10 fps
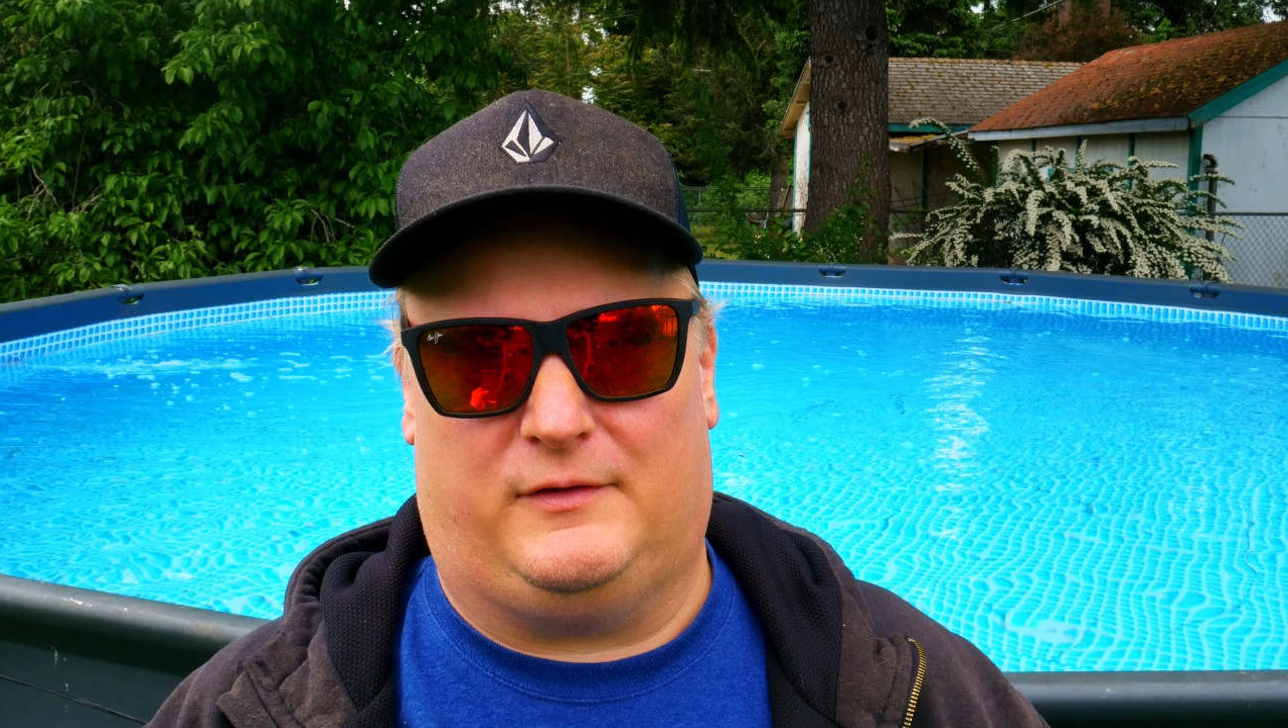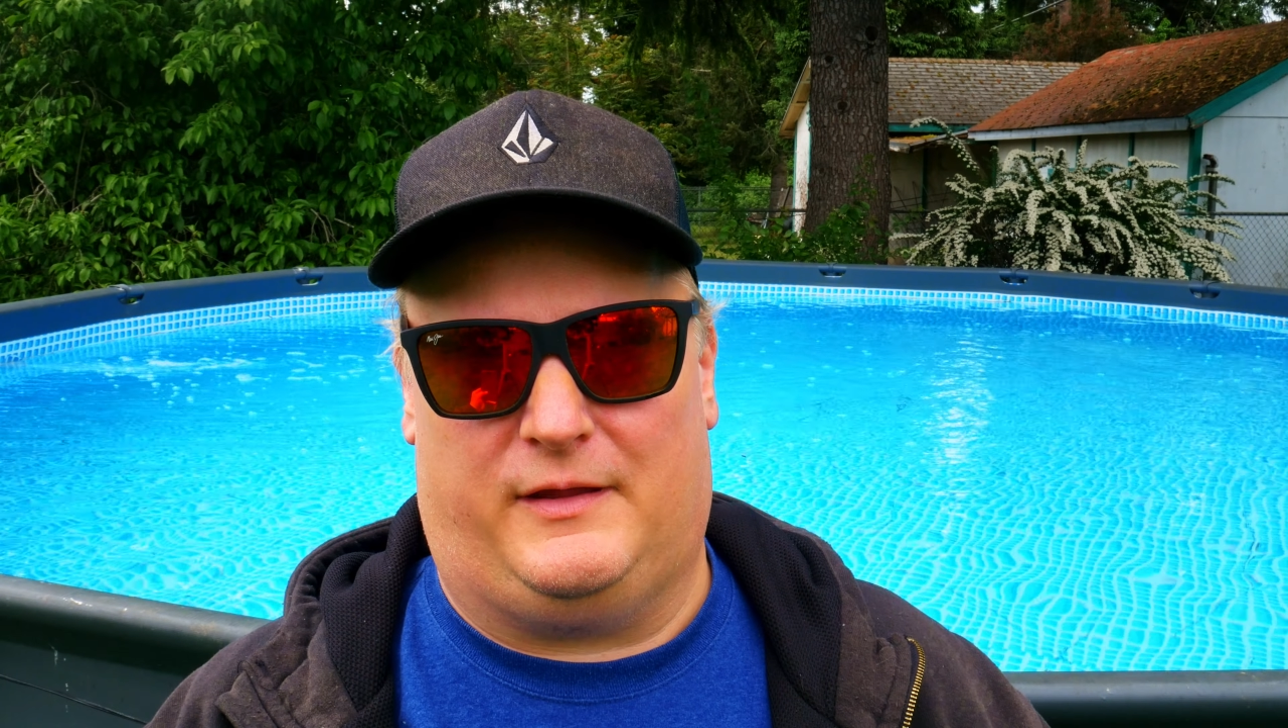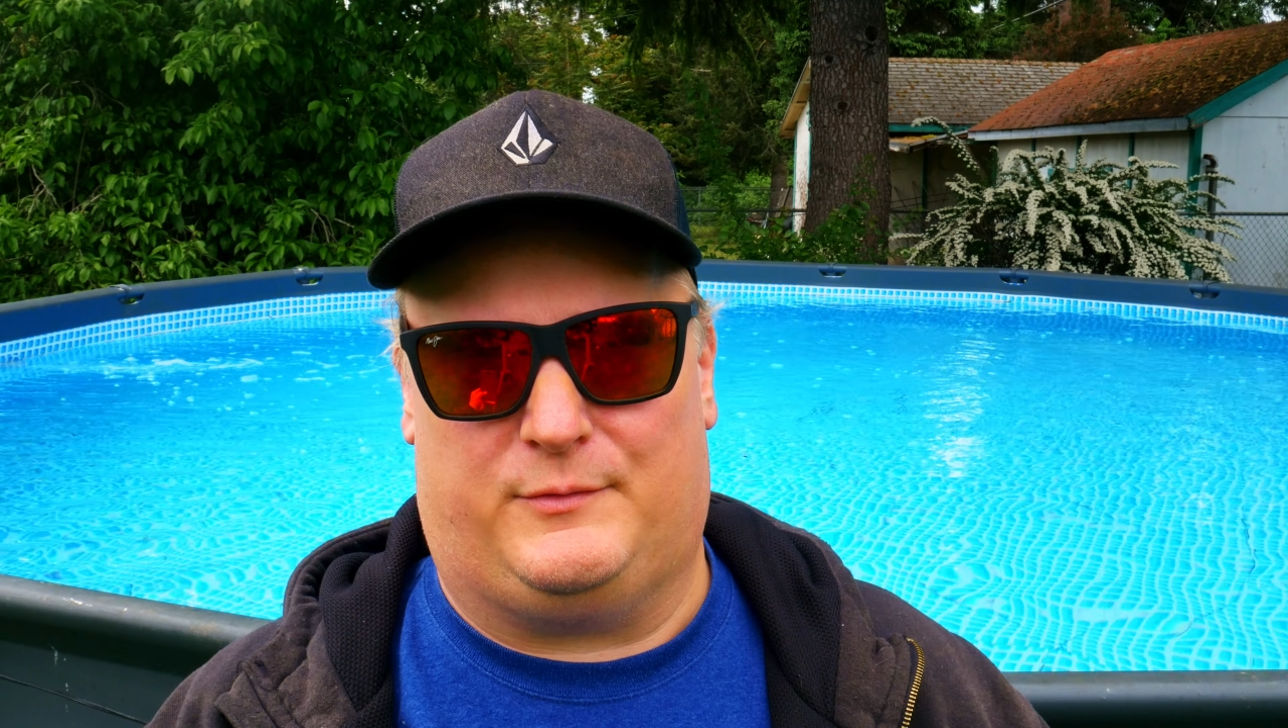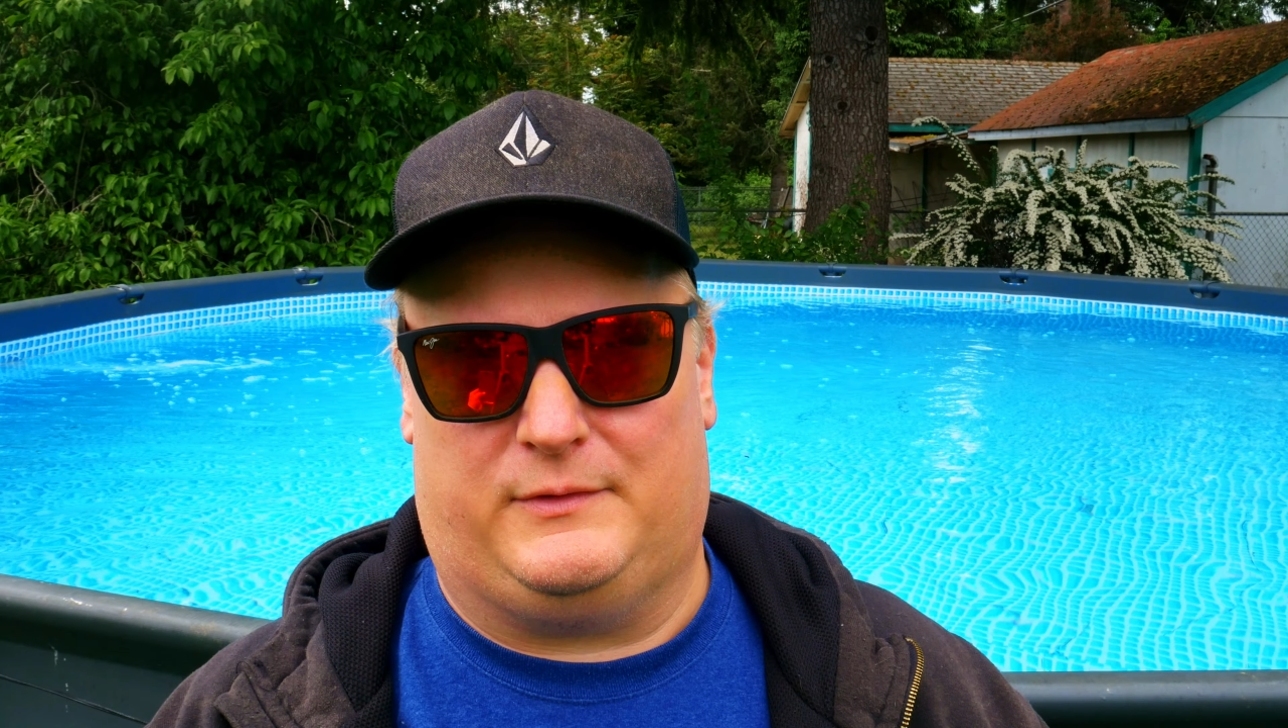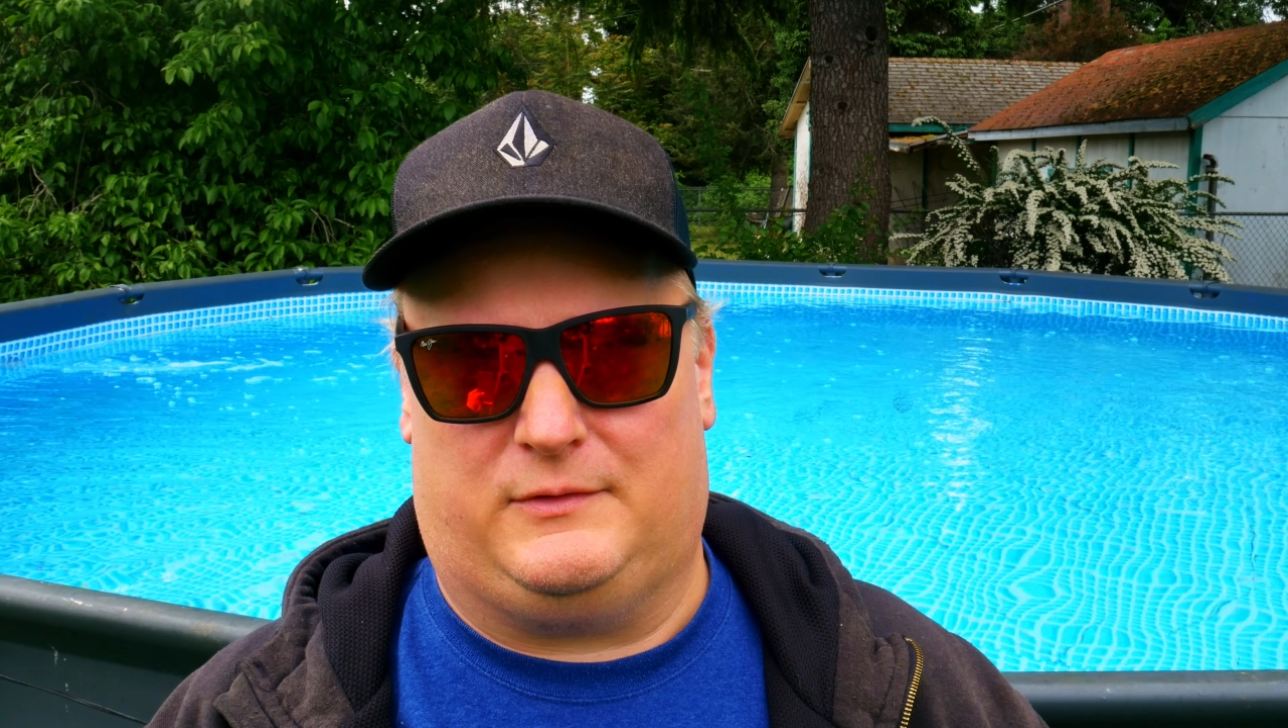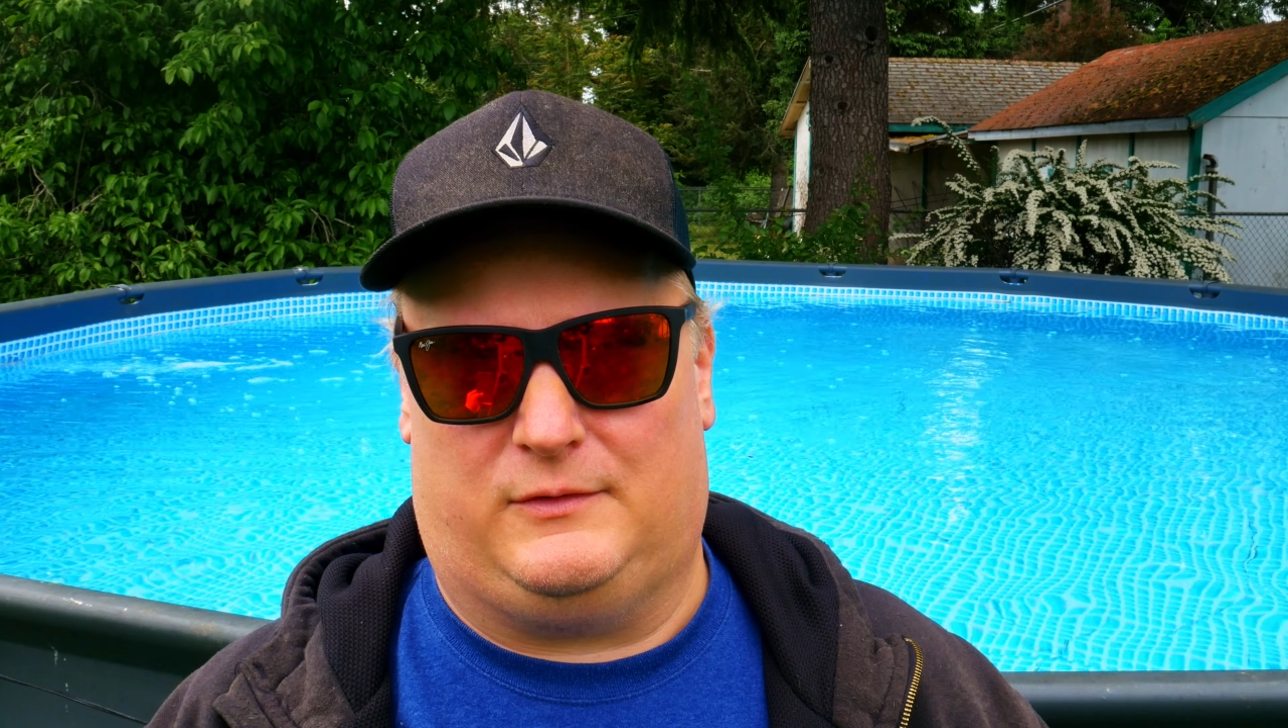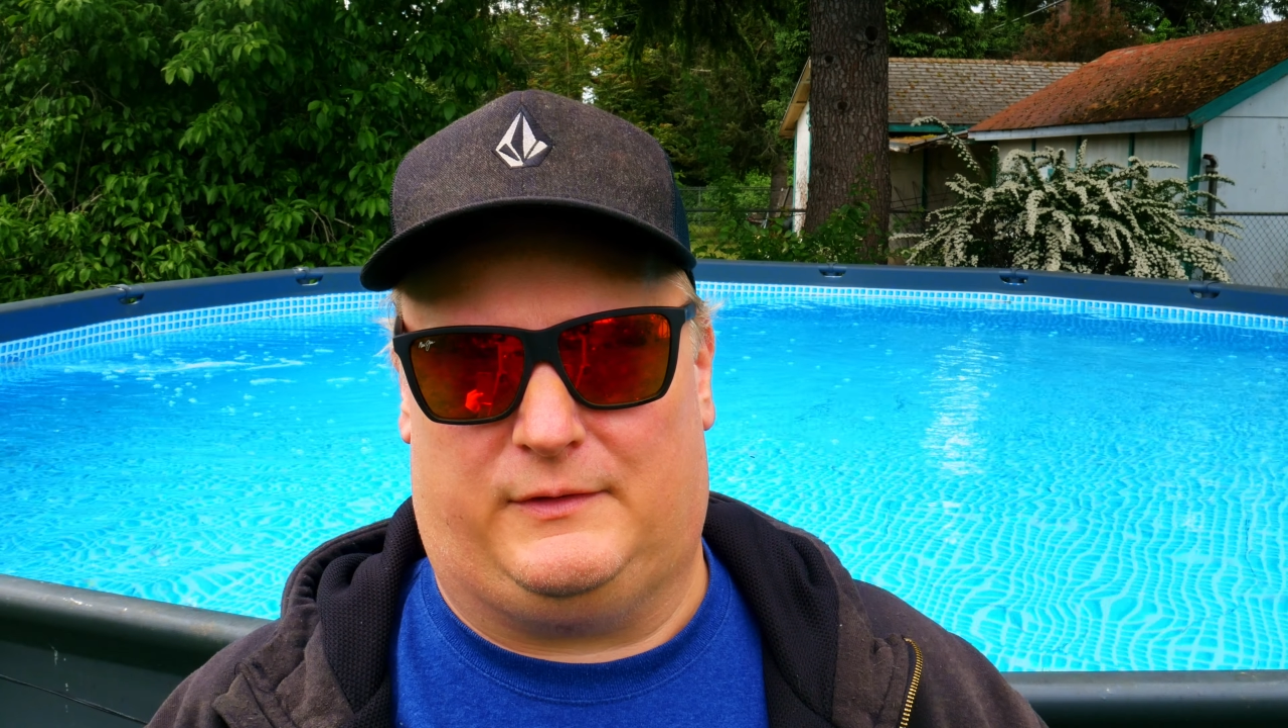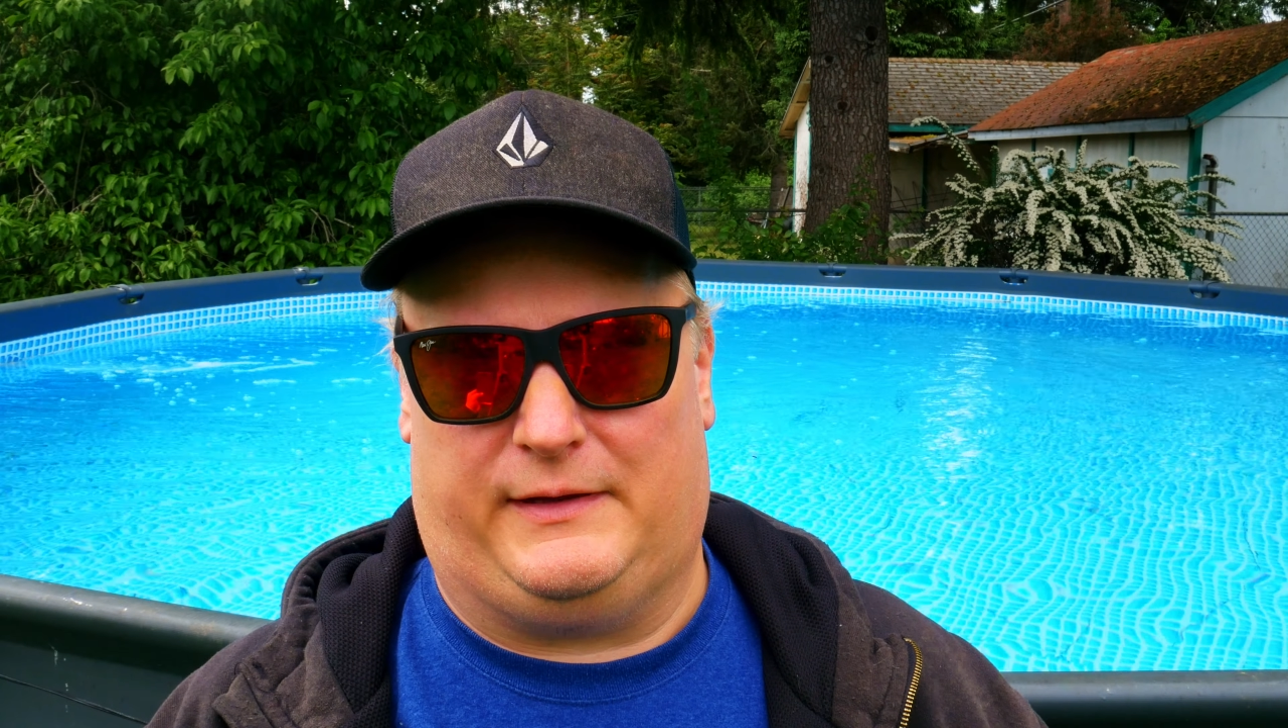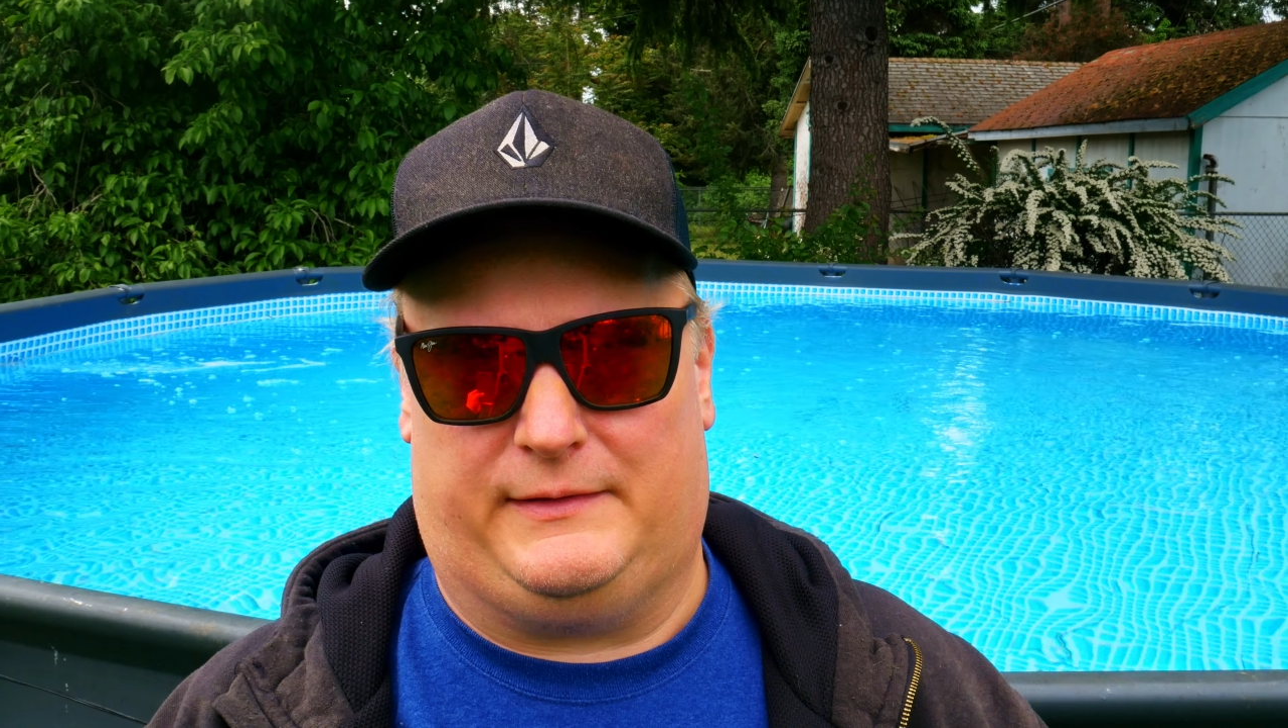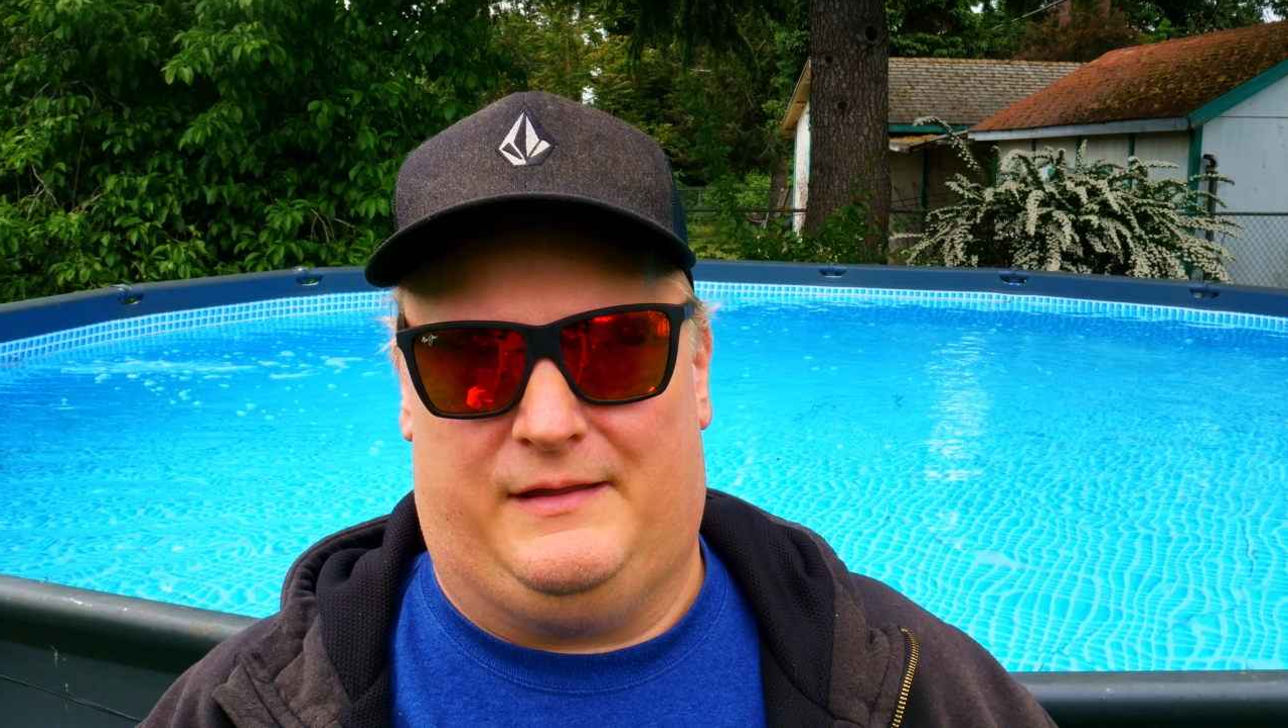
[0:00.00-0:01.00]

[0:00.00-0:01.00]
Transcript: liquid chlorine.